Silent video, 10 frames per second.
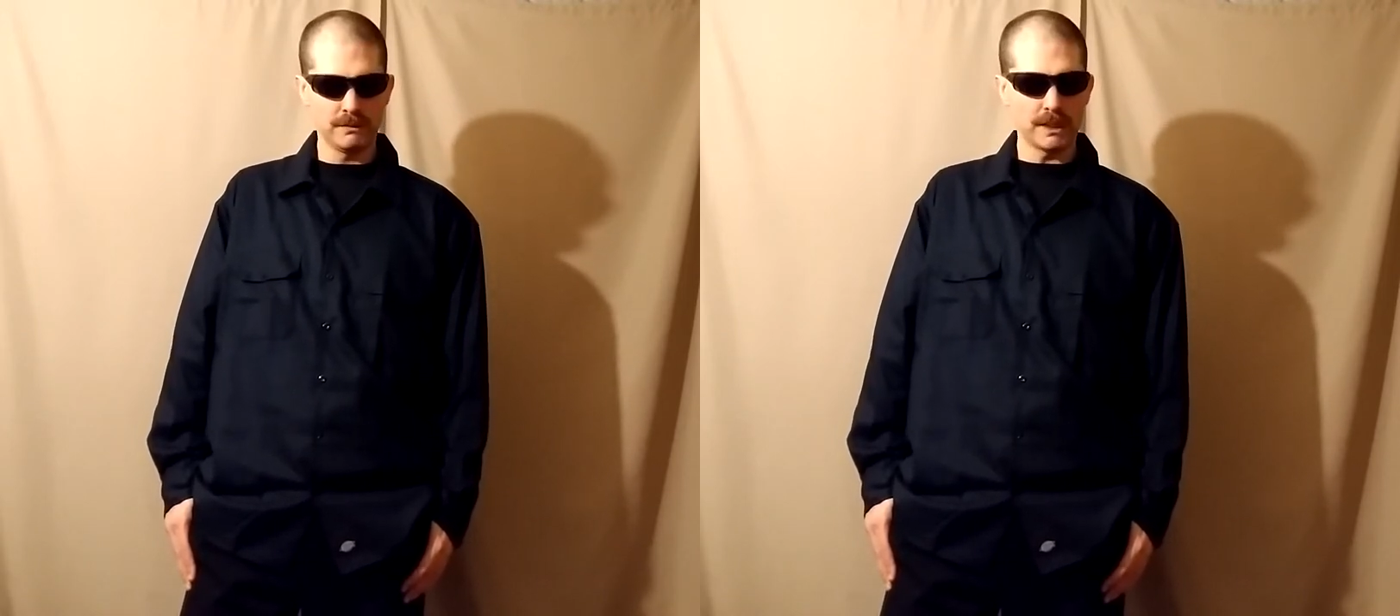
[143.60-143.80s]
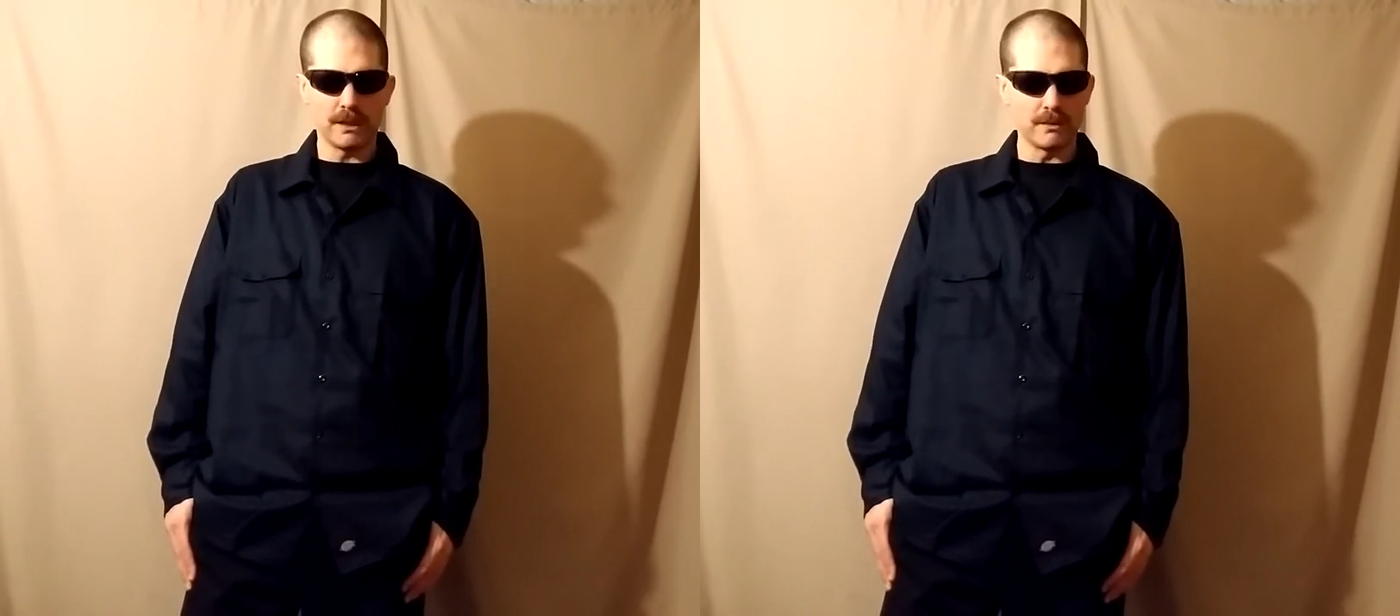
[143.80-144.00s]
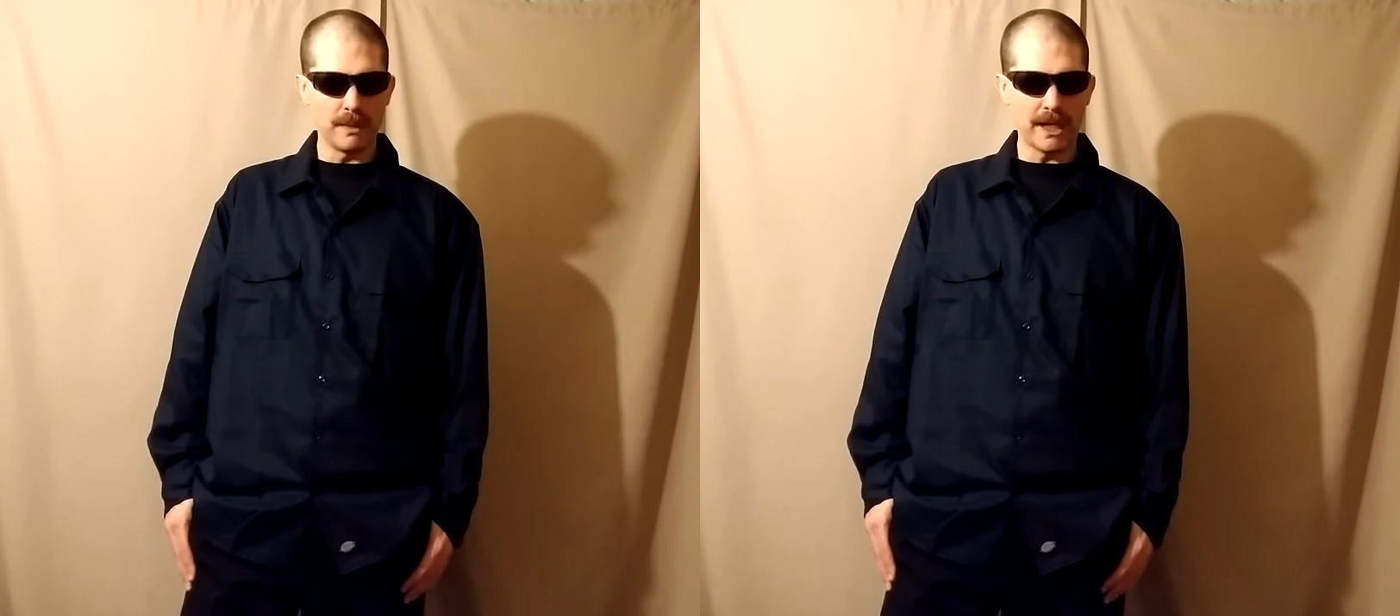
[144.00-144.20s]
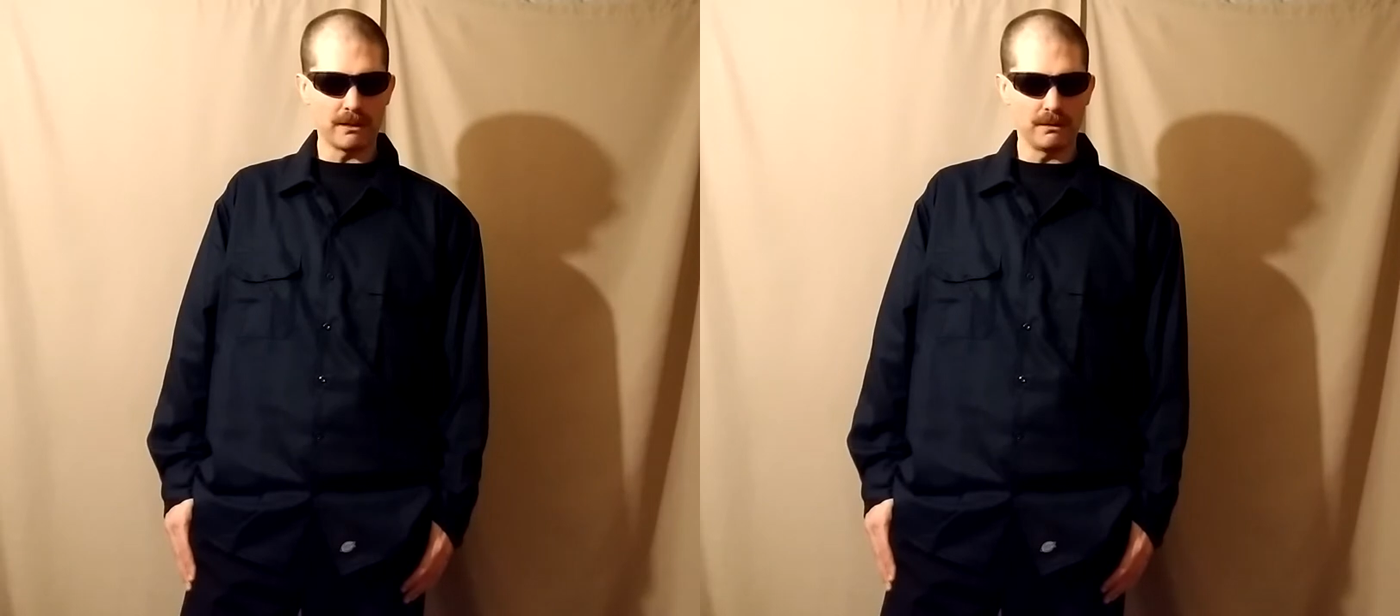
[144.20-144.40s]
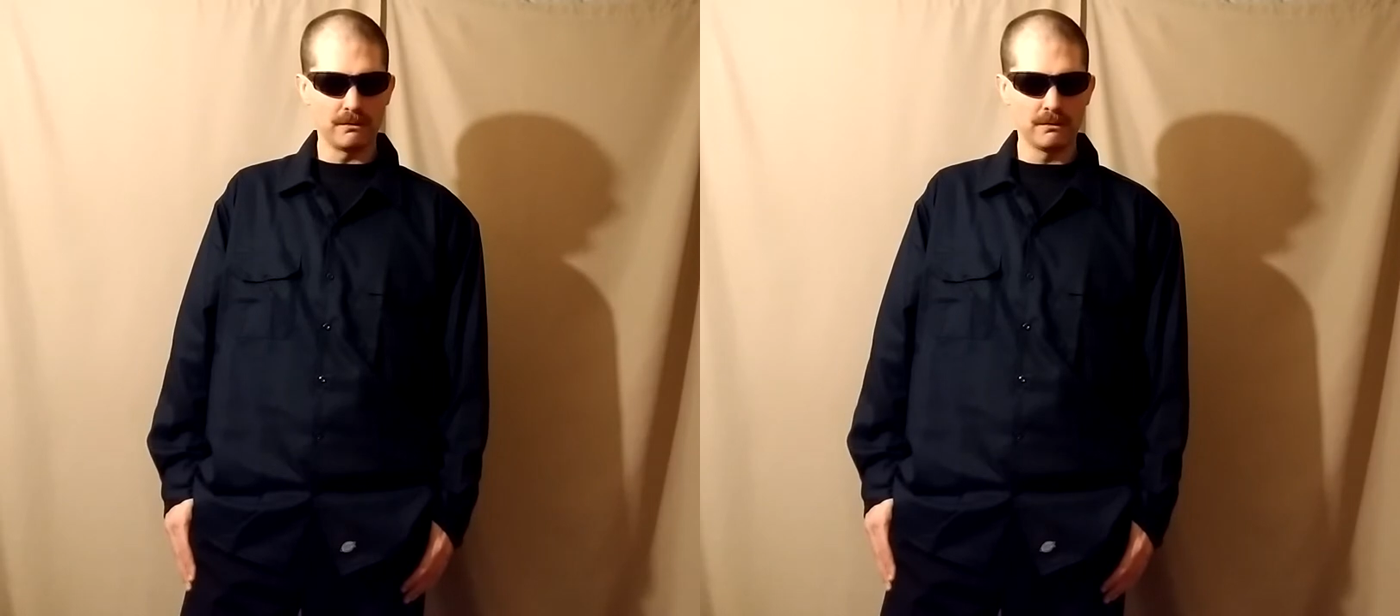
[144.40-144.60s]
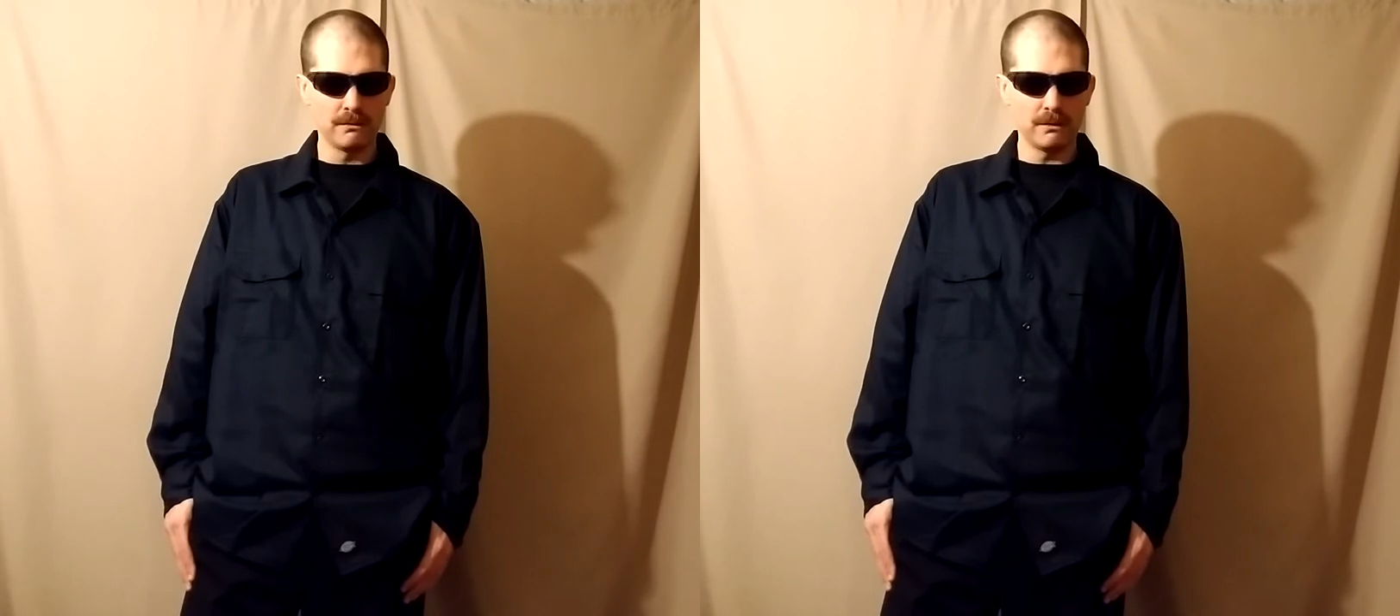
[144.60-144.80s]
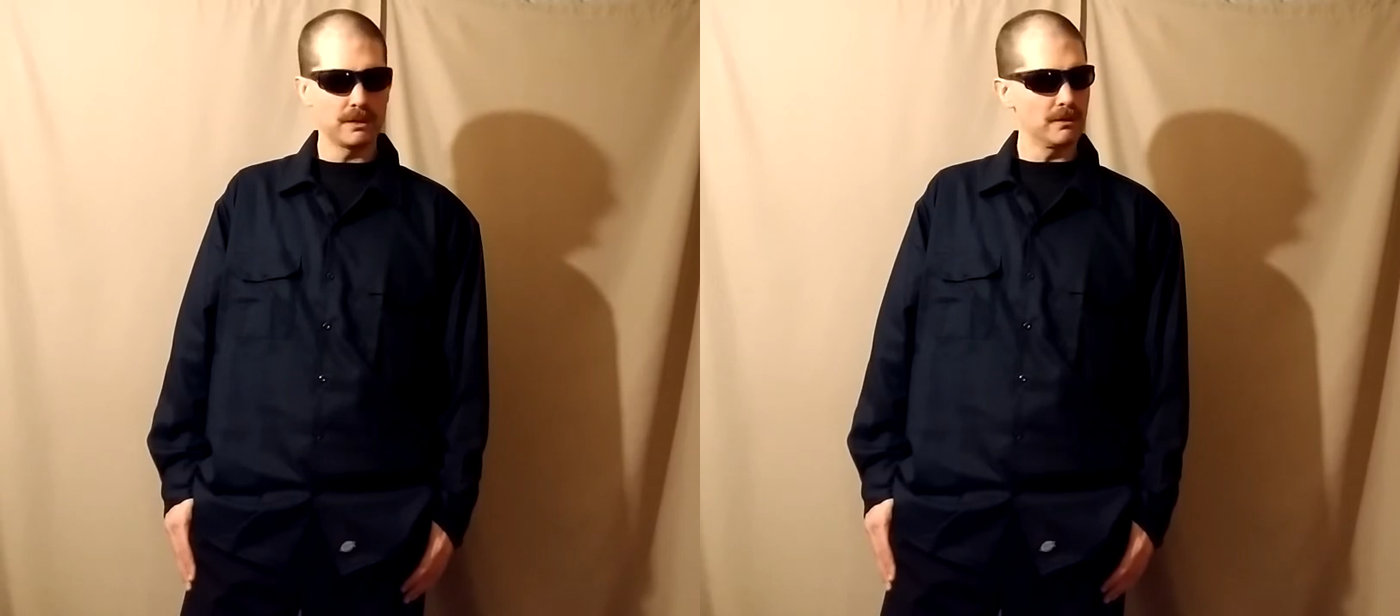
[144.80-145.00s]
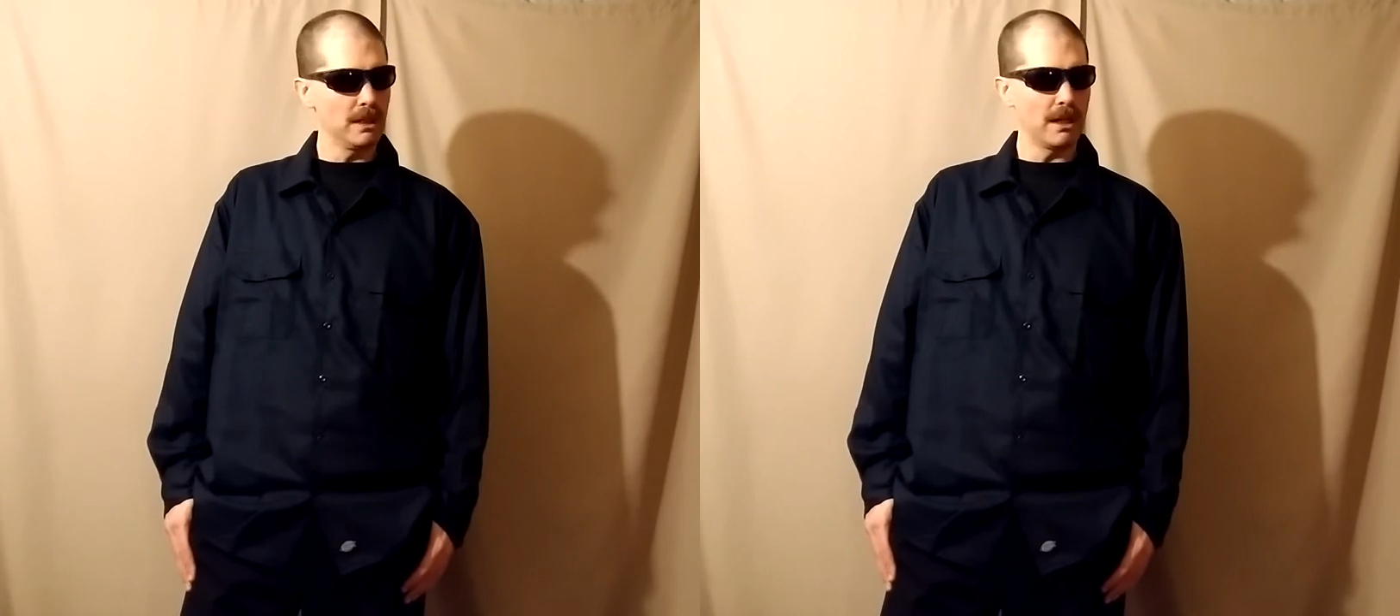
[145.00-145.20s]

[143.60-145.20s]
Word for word: It doesn't matter. It's,